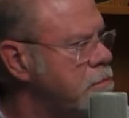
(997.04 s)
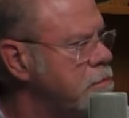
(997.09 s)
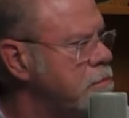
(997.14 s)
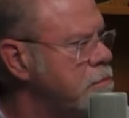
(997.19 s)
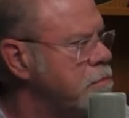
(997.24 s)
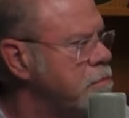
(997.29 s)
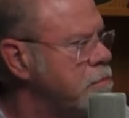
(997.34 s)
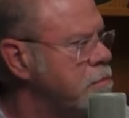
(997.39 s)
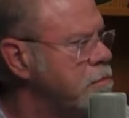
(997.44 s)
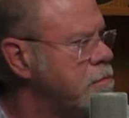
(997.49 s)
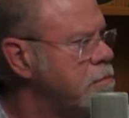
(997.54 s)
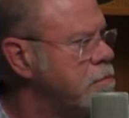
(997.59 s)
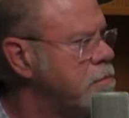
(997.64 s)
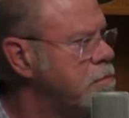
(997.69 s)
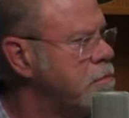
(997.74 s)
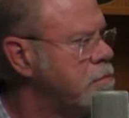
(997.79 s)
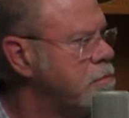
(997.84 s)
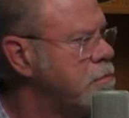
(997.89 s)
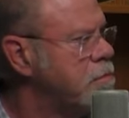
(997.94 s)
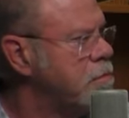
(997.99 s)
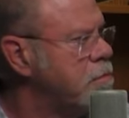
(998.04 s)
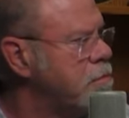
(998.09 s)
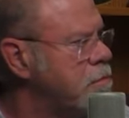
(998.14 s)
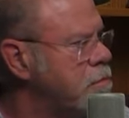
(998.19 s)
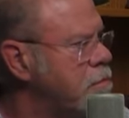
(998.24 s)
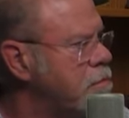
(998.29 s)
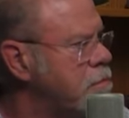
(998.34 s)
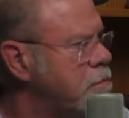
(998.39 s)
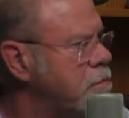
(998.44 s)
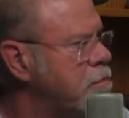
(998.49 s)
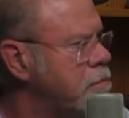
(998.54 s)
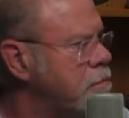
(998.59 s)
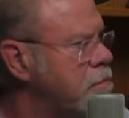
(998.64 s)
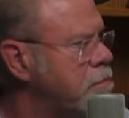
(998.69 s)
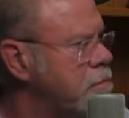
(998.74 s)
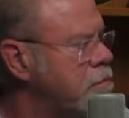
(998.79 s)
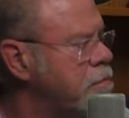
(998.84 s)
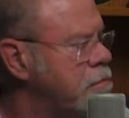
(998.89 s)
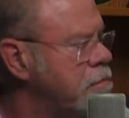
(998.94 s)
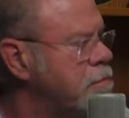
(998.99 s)

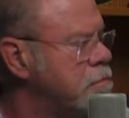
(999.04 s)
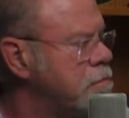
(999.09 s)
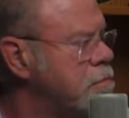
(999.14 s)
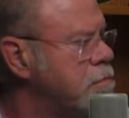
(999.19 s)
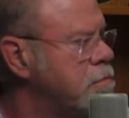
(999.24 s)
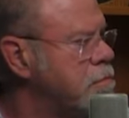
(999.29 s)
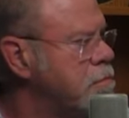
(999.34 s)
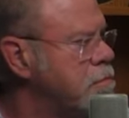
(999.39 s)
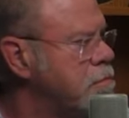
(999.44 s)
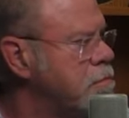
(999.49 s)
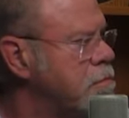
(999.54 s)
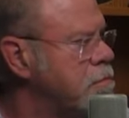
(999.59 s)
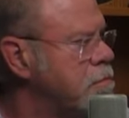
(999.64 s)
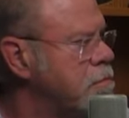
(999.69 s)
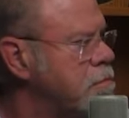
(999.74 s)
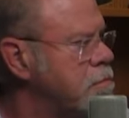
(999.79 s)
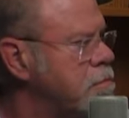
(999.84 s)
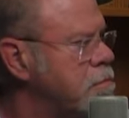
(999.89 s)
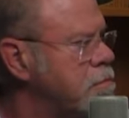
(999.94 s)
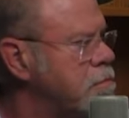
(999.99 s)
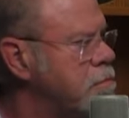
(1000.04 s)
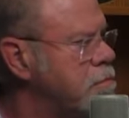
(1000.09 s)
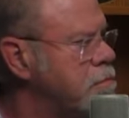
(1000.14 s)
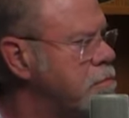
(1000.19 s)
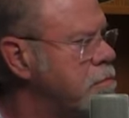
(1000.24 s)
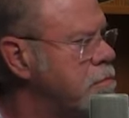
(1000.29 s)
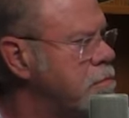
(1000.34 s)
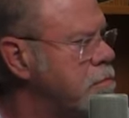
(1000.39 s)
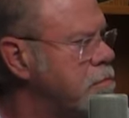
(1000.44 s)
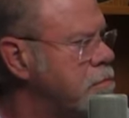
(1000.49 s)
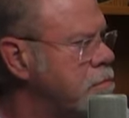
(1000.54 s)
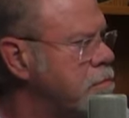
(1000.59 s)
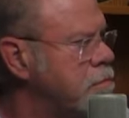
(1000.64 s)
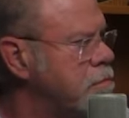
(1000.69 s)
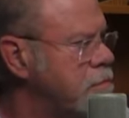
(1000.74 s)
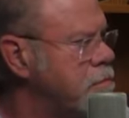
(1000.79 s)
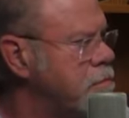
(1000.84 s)
The person shown says nothing.